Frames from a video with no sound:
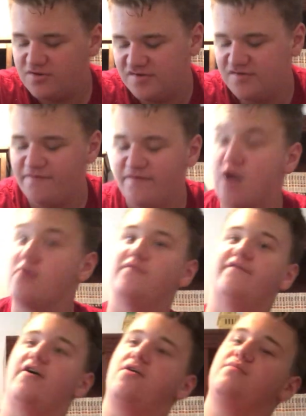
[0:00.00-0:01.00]
He's a very,
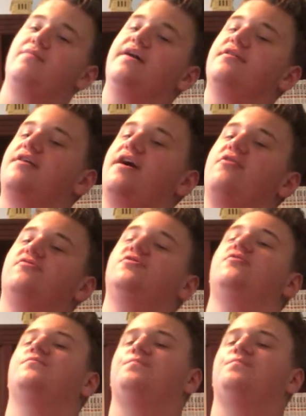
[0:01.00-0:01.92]
very minor character.